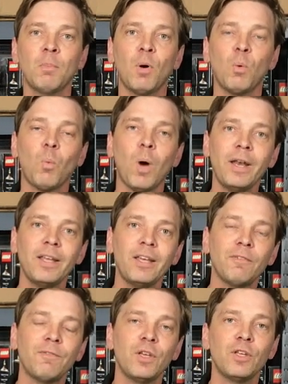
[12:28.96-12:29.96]
But what
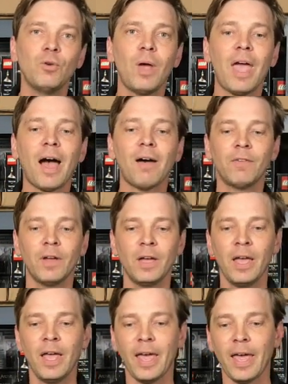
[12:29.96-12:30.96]
if you have
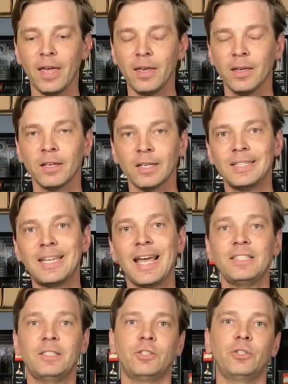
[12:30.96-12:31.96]
a
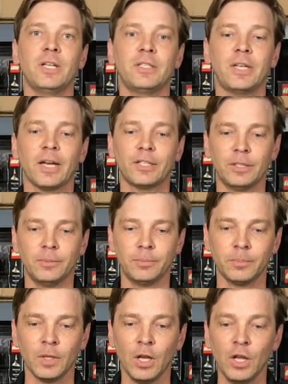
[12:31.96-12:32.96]
contested transaction?
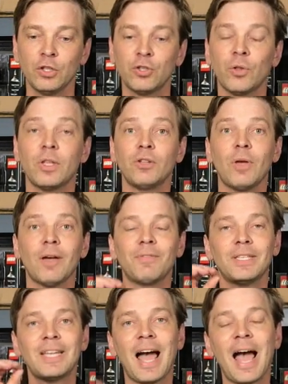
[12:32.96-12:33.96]
So then you have
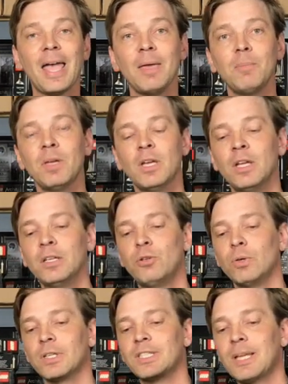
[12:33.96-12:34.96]
the time
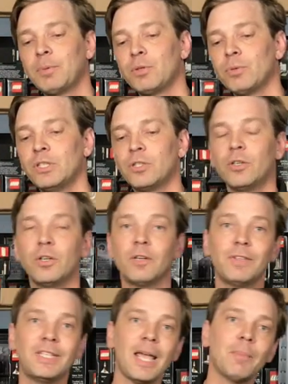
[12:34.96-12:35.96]
to accept the return
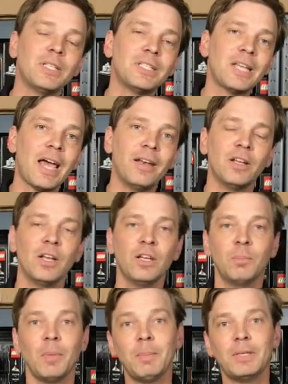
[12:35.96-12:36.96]
of a damaged set.
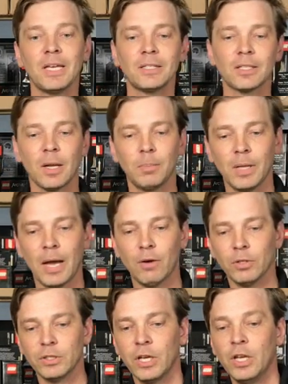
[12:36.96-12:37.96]
Maybe takes a couple
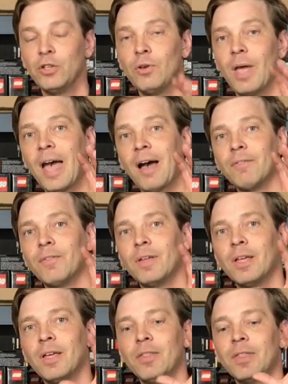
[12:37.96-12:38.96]
hours. You have
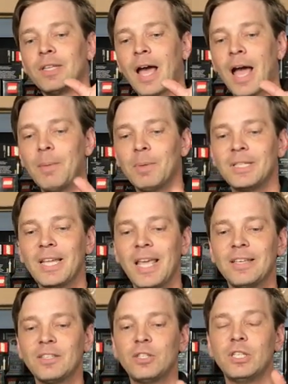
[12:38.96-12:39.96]
the time it
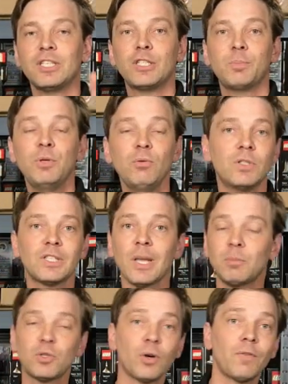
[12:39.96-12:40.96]
takes to dispute
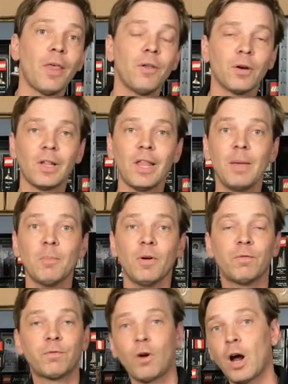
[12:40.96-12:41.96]
some sort of other claim
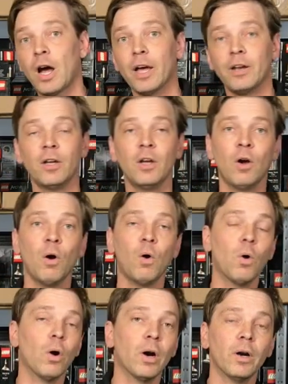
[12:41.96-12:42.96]
of fraud
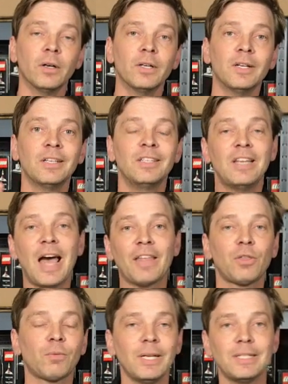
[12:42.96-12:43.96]
or
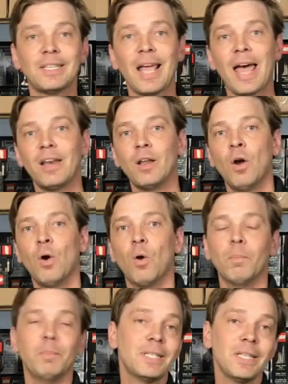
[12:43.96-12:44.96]
not the right set
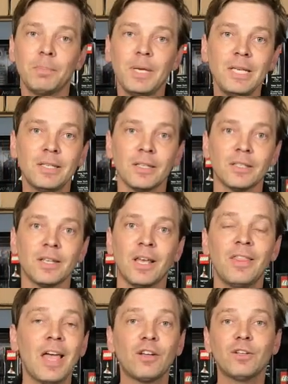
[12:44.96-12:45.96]
or missing pieces.
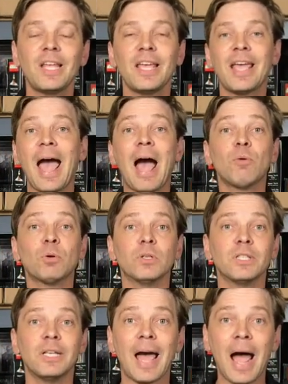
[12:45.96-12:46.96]
That could take
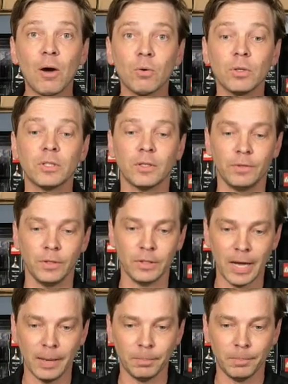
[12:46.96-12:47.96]
hours and hours of your
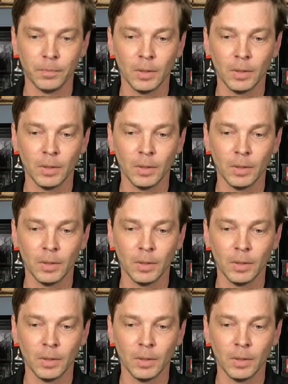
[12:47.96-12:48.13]
time.